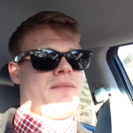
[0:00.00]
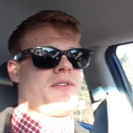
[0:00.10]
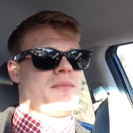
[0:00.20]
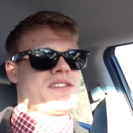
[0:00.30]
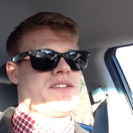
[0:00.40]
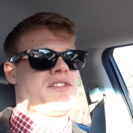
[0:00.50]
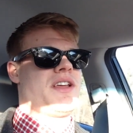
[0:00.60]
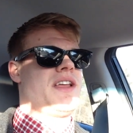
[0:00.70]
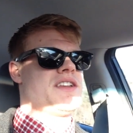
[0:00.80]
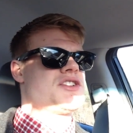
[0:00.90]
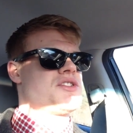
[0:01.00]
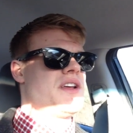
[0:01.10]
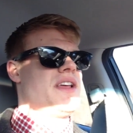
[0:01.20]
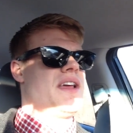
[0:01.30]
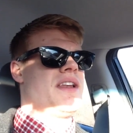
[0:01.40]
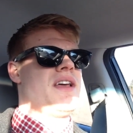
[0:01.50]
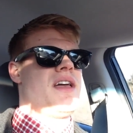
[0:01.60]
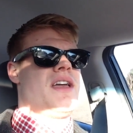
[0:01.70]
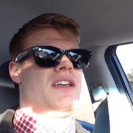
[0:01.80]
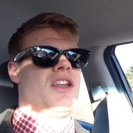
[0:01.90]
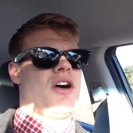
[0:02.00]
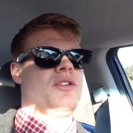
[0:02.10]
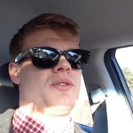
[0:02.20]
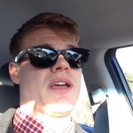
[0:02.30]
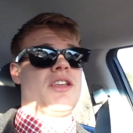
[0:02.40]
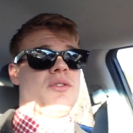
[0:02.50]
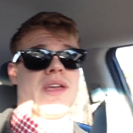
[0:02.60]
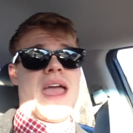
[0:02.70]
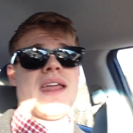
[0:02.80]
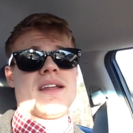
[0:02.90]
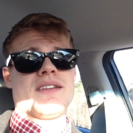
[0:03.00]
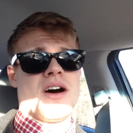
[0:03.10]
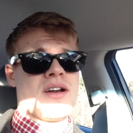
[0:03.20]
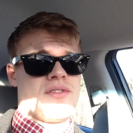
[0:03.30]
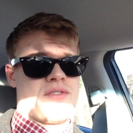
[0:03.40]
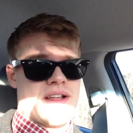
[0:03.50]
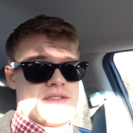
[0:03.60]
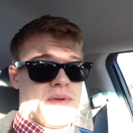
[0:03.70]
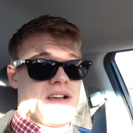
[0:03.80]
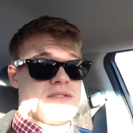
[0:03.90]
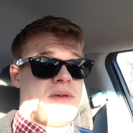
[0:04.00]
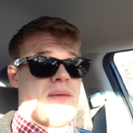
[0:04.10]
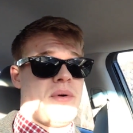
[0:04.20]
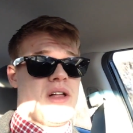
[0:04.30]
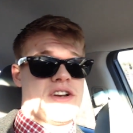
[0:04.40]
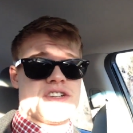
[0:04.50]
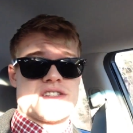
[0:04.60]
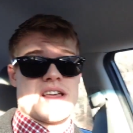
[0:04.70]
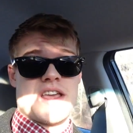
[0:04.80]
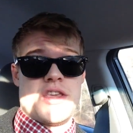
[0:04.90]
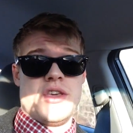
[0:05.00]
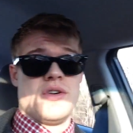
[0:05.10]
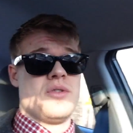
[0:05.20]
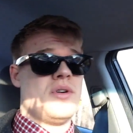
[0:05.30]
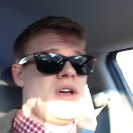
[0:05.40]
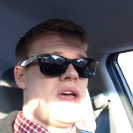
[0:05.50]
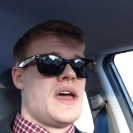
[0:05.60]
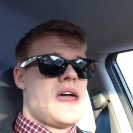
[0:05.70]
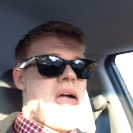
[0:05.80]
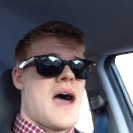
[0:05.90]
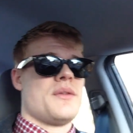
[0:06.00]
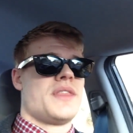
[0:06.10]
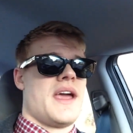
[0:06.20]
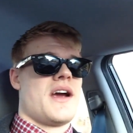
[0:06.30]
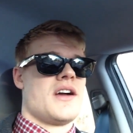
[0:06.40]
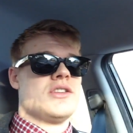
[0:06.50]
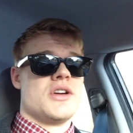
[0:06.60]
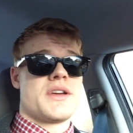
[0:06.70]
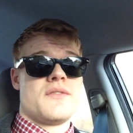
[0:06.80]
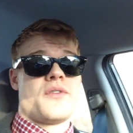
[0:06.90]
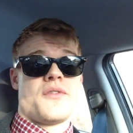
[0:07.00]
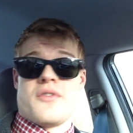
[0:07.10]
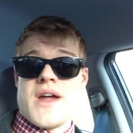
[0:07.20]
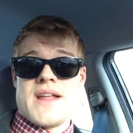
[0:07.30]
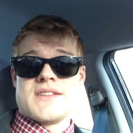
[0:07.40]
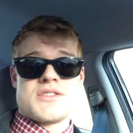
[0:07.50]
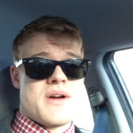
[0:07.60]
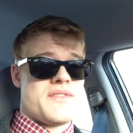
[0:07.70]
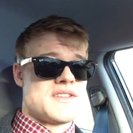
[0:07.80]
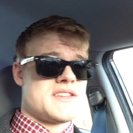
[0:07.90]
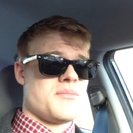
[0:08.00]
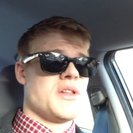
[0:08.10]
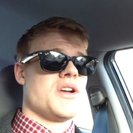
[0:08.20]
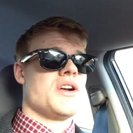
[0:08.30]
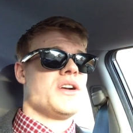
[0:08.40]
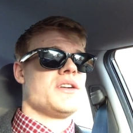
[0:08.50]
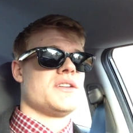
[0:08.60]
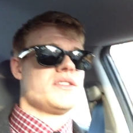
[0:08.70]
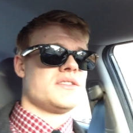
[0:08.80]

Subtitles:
from this industry, and you gain a ton of friends because people are just like you out there looking for friends who have the similar